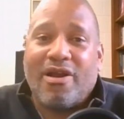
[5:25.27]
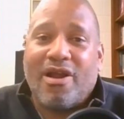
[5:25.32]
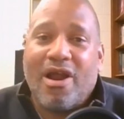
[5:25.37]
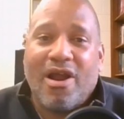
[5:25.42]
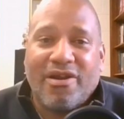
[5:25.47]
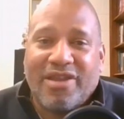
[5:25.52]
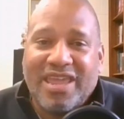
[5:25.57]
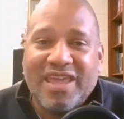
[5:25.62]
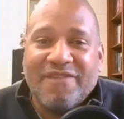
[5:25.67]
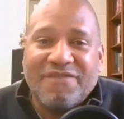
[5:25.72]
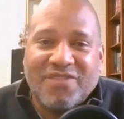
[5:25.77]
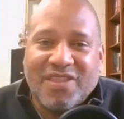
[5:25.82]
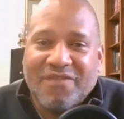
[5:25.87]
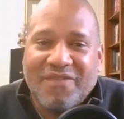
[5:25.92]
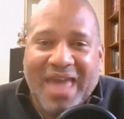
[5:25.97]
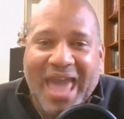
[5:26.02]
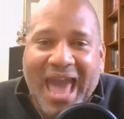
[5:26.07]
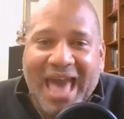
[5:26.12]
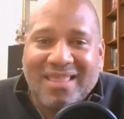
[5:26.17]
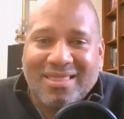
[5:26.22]
our gift
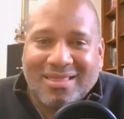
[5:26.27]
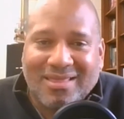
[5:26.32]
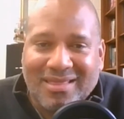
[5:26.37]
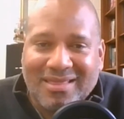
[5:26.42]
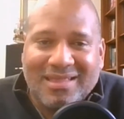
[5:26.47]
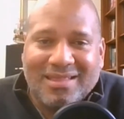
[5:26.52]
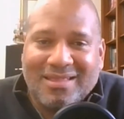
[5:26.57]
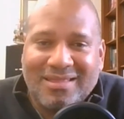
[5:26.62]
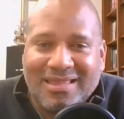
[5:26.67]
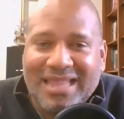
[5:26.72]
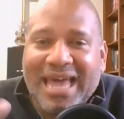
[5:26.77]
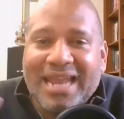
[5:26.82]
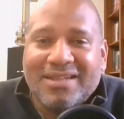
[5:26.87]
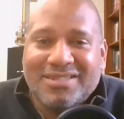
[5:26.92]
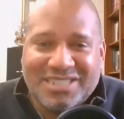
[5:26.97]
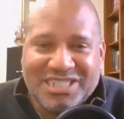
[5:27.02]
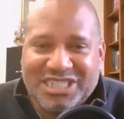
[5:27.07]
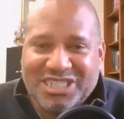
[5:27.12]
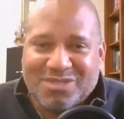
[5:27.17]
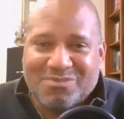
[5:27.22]
of
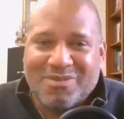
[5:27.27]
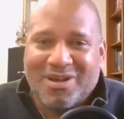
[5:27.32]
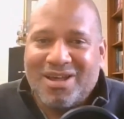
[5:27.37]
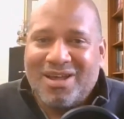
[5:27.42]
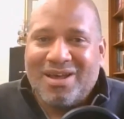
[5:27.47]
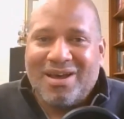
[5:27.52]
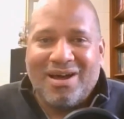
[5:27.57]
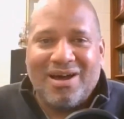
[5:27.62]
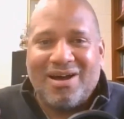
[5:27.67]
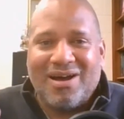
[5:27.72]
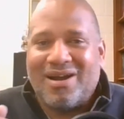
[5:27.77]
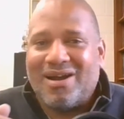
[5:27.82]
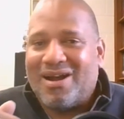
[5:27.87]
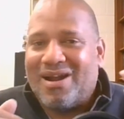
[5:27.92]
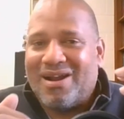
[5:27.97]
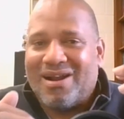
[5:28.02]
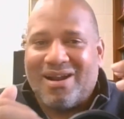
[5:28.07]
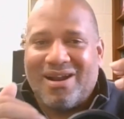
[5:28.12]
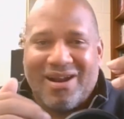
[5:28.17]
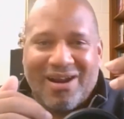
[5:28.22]
athleticism,
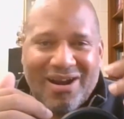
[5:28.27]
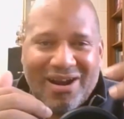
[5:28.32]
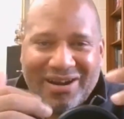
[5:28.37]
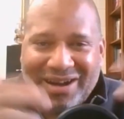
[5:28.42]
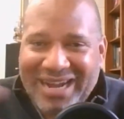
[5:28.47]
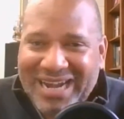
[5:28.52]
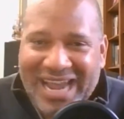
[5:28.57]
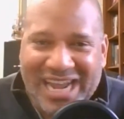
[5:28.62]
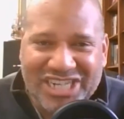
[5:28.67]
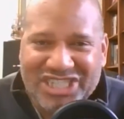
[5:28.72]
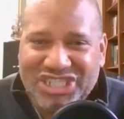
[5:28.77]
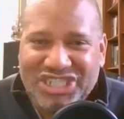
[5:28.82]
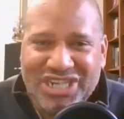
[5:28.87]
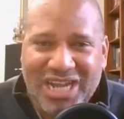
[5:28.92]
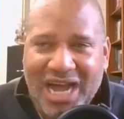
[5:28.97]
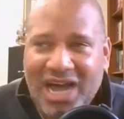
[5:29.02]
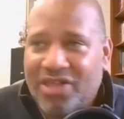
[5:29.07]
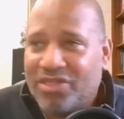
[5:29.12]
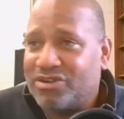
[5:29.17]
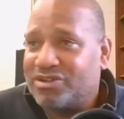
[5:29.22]
our connection
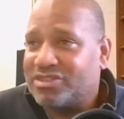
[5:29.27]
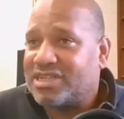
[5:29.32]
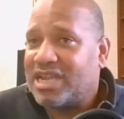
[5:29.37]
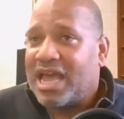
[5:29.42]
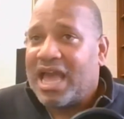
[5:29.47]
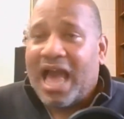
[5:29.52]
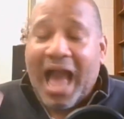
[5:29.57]
to others.